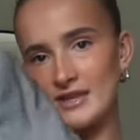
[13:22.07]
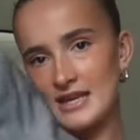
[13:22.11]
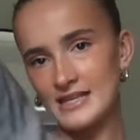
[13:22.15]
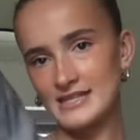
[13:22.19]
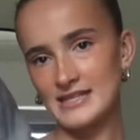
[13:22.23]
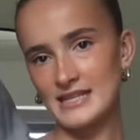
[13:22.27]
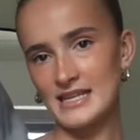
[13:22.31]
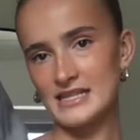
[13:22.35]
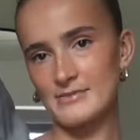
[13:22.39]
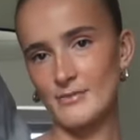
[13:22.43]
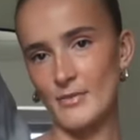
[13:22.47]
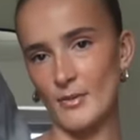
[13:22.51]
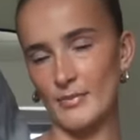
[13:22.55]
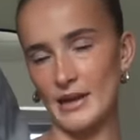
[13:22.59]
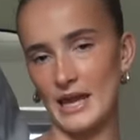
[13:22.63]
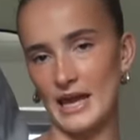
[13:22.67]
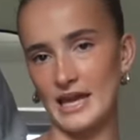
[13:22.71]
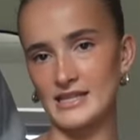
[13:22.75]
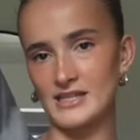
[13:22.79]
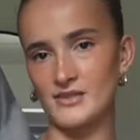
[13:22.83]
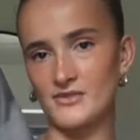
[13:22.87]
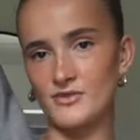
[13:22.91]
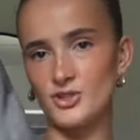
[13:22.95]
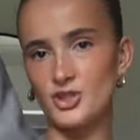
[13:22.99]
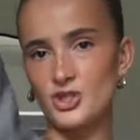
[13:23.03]
this is my
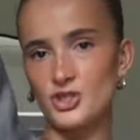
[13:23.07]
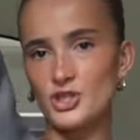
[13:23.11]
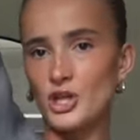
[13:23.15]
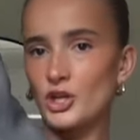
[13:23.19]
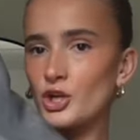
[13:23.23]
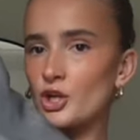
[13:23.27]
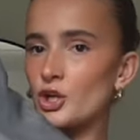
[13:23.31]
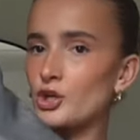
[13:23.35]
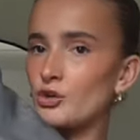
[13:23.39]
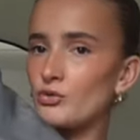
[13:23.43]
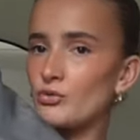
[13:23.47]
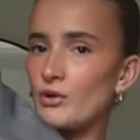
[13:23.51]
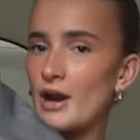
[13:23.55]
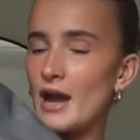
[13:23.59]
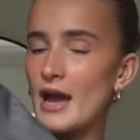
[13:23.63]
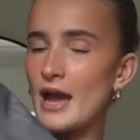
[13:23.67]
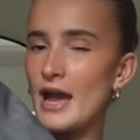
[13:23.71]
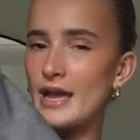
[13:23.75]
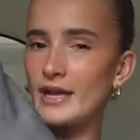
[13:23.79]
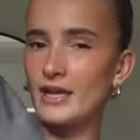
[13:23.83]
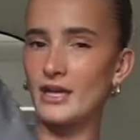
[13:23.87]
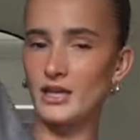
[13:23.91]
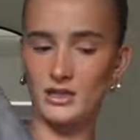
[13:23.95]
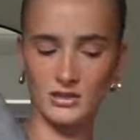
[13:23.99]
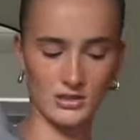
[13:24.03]
blazer. It's just like a
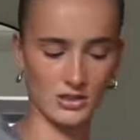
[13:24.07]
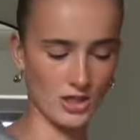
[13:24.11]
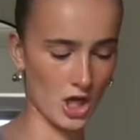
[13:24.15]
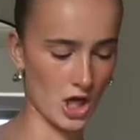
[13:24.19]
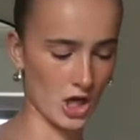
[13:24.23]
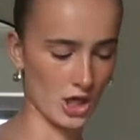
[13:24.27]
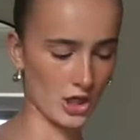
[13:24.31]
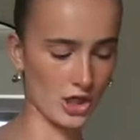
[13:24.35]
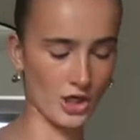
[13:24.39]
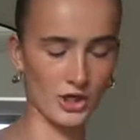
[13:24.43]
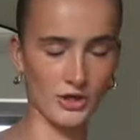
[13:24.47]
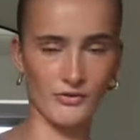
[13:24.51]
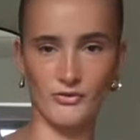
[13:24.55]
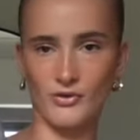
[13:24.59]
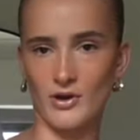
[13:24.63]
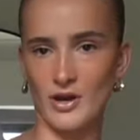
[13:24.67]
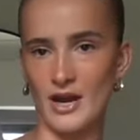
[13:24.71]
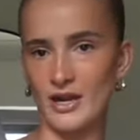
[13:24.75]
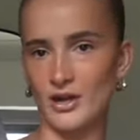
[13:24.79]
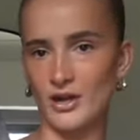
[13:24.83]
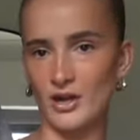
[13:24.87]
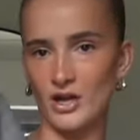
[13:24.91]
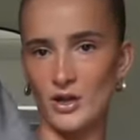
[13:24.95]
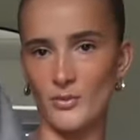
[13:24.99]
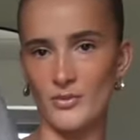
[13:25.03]
grey, light kind of
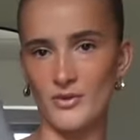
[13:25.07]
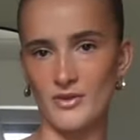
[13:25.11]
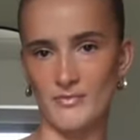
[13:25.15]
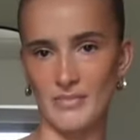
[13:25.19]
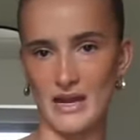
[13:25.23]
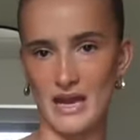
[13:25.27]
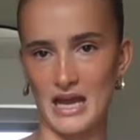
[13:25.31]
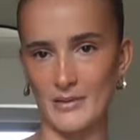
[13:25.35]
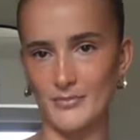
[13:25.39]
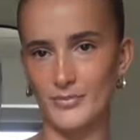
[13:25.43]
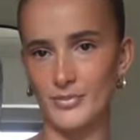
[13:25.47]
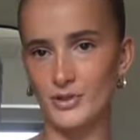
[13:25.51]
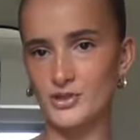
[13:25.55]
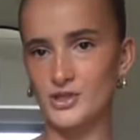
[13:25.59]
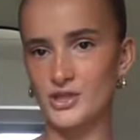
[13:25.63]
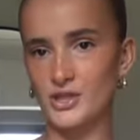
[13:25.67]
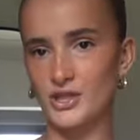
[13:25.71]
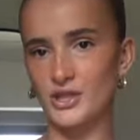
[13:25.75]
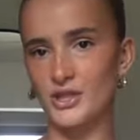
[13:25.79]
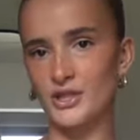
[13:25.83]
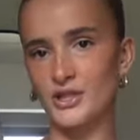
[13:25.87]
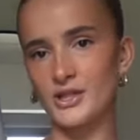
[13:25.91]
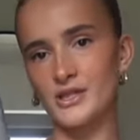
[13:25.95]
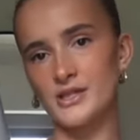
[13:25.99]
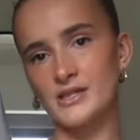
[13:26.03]
grey colour with black
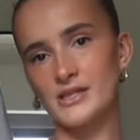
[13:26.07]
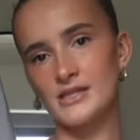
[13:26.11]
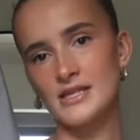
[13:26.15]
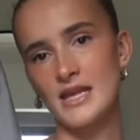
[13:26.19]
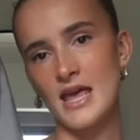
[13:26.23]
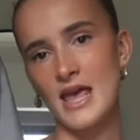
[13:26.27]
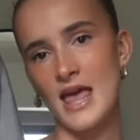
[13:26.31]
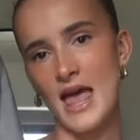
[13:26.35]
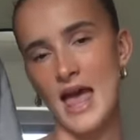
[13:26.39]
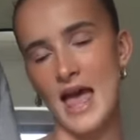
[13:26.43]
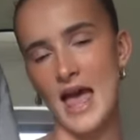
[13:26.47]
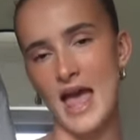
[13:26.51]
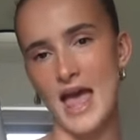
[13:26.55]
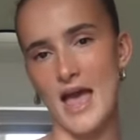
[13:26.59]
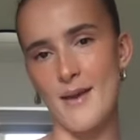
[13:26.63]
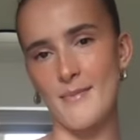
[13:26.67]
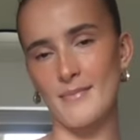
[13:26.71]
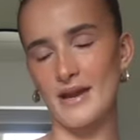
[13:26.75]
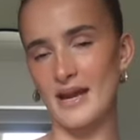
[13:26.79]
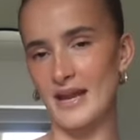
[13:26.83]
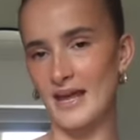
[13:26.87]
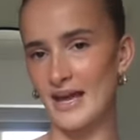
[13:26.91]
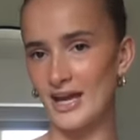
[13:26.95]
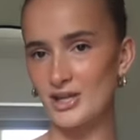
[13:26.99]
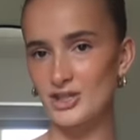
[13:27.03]
buttons. And
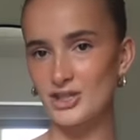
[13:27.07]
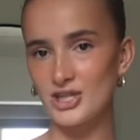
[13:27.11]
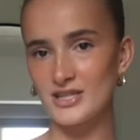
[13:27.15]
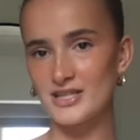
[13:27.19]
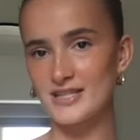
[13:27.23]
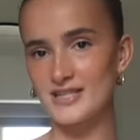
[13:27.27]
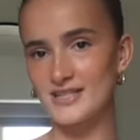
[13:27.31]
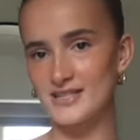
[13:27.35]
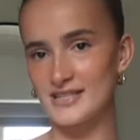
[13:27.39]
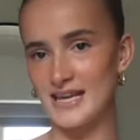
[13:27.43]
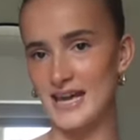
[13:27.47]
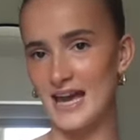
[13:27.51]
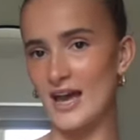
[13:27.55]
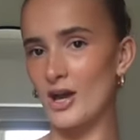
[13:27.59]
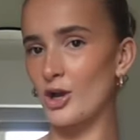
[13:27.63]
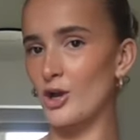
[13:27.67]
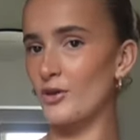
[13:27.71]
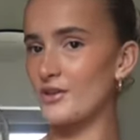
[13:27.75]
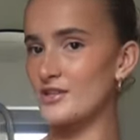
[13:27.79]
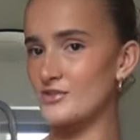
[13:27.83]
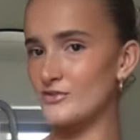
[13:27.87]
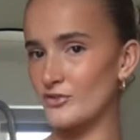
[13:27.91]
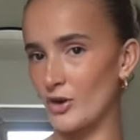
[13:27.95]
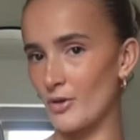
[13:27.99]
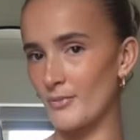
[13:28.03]
I actually did say I got
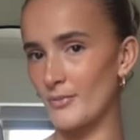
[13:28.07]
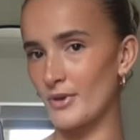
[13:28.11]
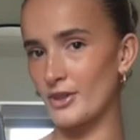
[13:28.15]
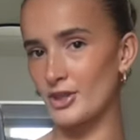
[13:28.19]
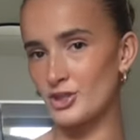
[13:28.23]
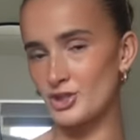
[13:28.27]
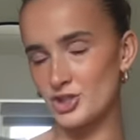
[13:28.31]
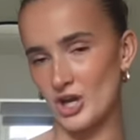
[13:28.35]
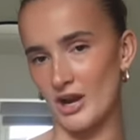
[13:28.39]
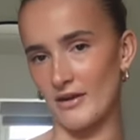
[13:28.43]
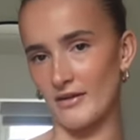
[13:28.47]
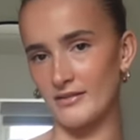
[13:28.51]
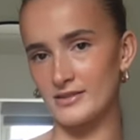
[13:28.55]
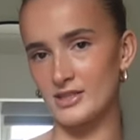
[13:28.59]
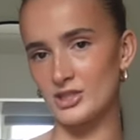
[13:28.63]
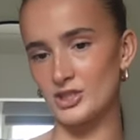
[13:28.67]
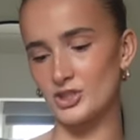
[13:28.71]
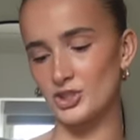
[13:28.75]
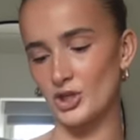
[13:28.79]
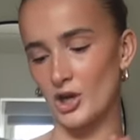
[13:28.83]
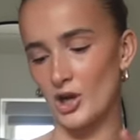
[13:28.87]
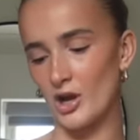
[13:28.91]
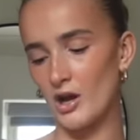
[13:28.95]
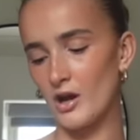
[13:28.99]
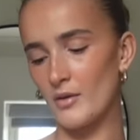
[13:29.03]
this from the charity
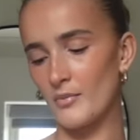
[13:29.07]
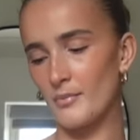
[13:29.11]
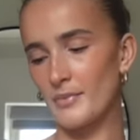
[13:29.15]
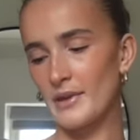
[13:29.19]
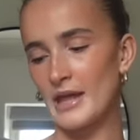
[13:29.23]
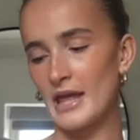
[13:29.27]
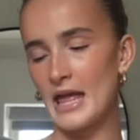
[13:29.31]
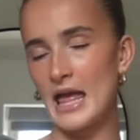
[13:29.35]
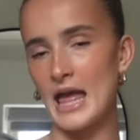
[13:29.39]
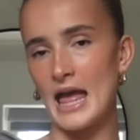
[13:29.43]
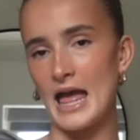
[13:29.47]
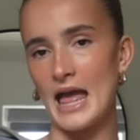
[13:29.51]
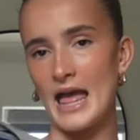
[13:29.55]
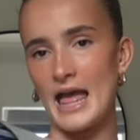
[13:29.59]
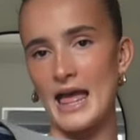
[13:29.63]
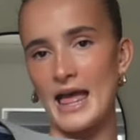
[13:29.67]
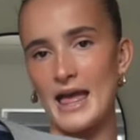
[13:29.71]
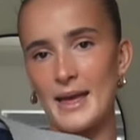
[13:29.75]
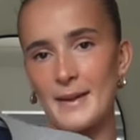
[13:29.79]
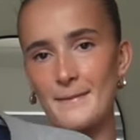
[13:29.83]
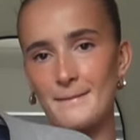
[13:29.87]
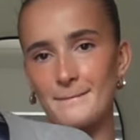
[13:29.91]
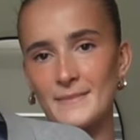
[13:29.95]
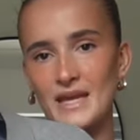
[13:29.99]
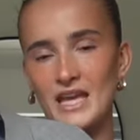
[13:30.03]
shop.
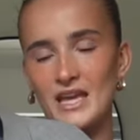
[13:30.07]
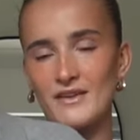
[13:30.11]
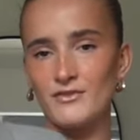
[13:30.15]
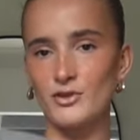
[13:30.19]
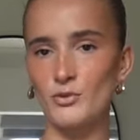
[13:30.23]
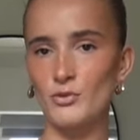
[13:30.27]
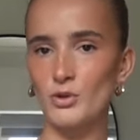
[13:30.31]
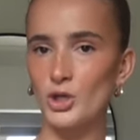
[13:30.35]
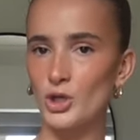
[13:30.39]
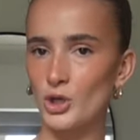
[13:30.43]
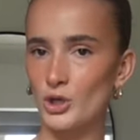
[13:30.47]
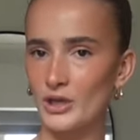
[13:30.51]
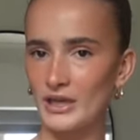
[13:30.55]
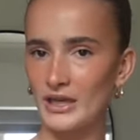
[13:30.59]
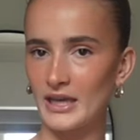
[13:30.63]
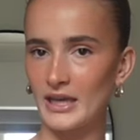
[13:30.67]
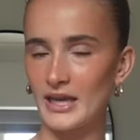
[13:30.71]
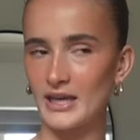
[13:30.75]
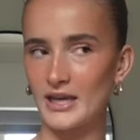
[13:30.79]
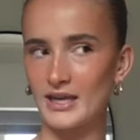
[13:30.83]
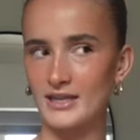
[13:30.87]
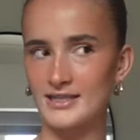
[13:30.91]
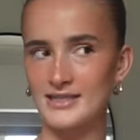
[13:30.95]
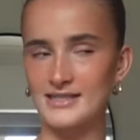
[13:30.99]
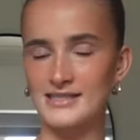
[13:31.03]
If you were
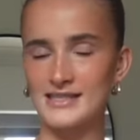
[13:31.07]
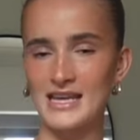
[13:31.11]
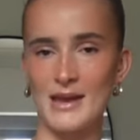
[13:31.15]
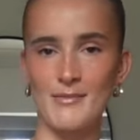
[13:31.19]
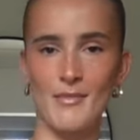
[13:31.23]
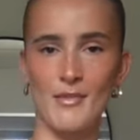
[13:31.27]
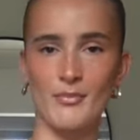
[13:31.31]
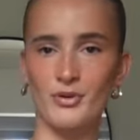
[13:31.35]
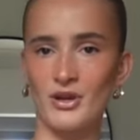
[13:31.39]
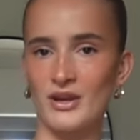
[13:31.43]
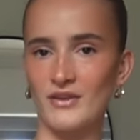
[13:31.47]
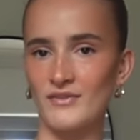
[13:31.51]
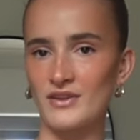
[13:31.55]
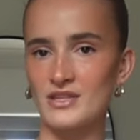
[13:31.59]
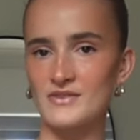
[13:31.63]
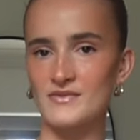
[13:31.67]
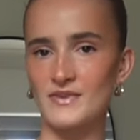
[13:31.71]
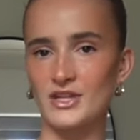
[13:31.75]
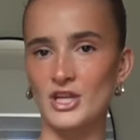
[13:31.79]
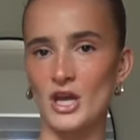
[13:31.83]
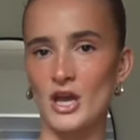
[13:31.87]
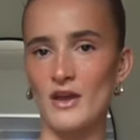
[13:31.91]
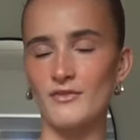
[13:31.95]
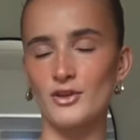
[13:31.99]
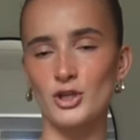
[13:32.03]
looking, I did say in my previous
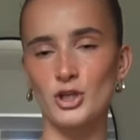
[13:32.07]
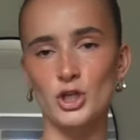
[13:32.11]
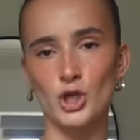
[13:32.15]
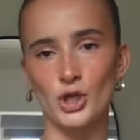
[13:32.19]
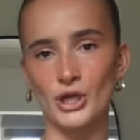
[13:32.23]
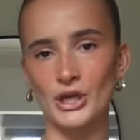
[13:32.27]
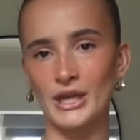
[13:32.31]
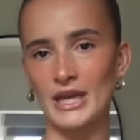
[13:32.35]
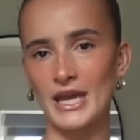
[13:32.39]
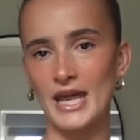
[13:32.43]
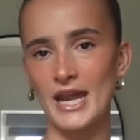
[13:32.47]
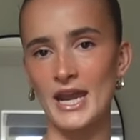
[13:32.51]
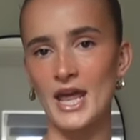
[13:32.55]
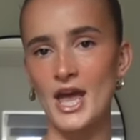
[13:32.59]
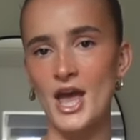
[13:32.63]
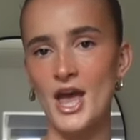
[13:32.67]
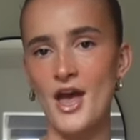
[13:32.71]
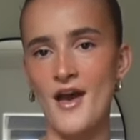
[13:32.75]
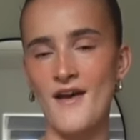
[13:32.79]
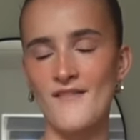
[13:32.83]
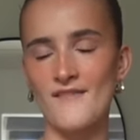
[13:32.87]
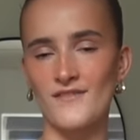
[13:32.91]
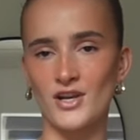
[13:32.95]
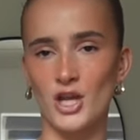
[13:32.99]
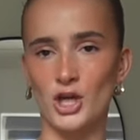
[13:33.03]
video, if you're looking
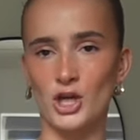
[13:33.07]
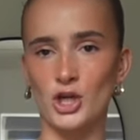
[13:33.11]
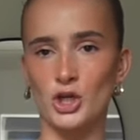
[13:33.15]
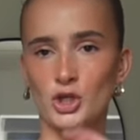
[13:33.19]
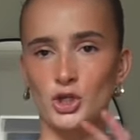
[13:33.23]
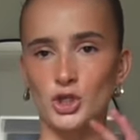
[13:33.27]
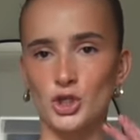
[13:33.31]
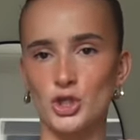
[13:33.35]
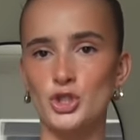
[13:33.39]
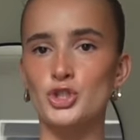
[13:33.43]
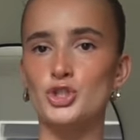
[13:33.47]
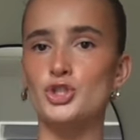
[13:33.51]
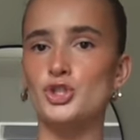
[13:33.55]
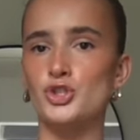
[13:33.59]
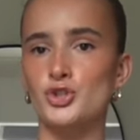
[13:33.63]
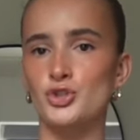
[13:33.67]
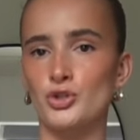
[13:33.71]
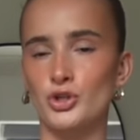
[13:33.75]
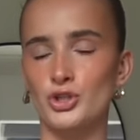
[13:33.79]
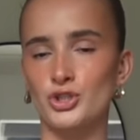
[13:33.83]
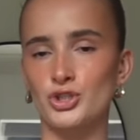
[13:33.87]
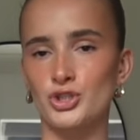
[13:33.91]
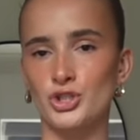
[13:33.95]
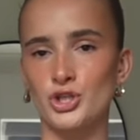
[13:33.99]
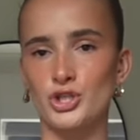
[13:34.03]
for like a good
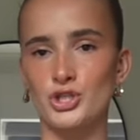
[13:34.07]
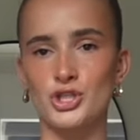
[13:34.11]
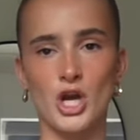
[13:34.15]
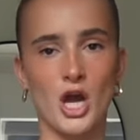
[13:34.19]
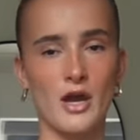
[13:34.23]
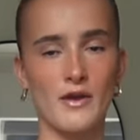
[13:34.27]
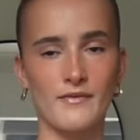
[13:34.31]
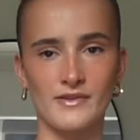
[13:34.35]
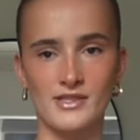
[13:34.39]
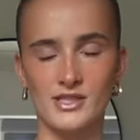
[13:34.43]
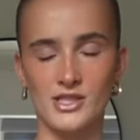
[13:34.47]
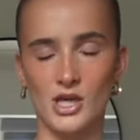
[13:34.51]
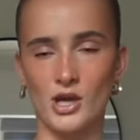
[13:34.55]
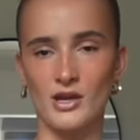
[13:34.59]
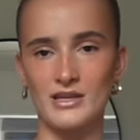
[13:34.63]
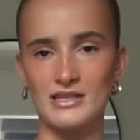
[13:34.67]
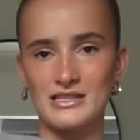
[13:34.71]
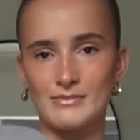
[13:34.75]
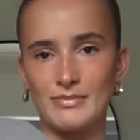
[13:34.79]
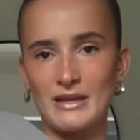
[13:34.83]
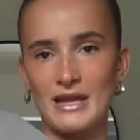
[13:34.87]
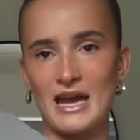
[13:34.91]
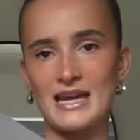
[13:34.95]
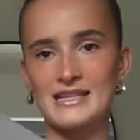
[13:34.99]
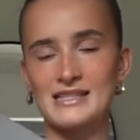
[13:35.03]
structured
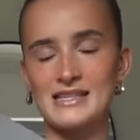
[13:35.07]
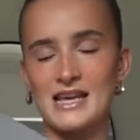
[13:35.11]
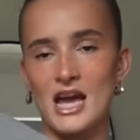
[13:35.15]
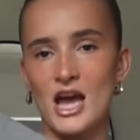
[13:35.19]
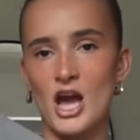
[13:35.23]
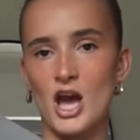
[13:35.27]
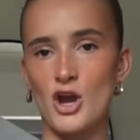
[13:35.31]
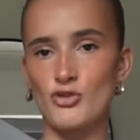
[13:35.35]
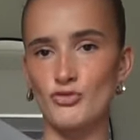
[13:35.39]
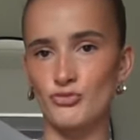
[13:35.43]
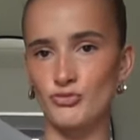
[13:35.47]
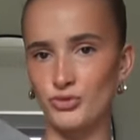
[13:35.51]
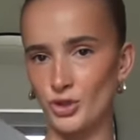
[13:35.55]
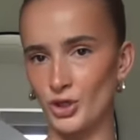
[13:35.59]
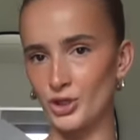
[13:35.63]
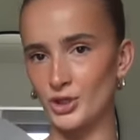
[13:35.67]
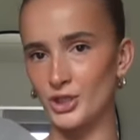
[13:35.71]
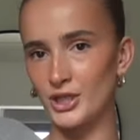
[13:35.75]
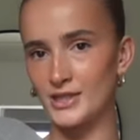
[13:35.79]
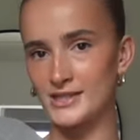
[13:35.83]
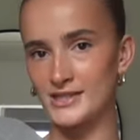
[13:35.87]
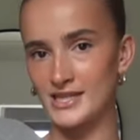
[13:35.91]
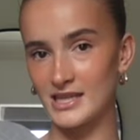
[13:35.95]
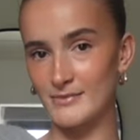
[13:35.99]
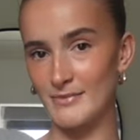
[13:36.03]
oversized blazer, run
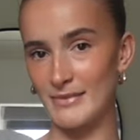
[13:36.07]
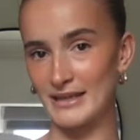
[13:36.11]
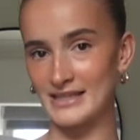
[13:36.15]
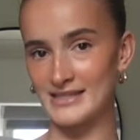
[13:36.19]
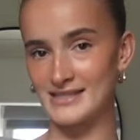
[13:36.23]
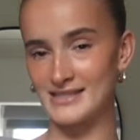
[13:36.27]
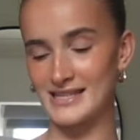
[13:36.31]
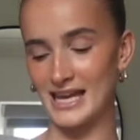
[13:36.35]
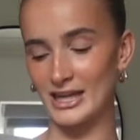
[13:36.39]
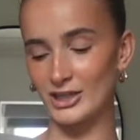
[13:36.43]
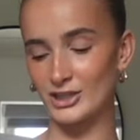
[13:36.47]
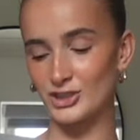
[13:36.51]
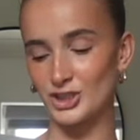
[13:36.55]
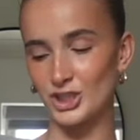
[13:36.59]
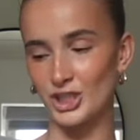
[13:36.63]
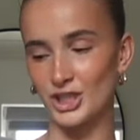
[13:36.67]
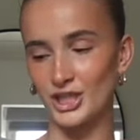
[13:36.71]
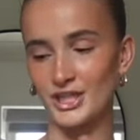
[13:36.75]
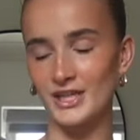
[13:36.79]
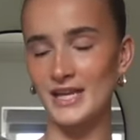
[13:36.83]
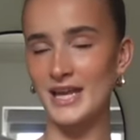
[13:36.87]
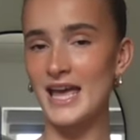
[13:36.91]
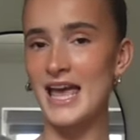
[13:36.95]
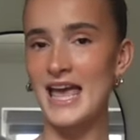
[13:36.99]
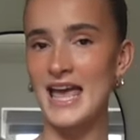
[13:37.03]
to the men's section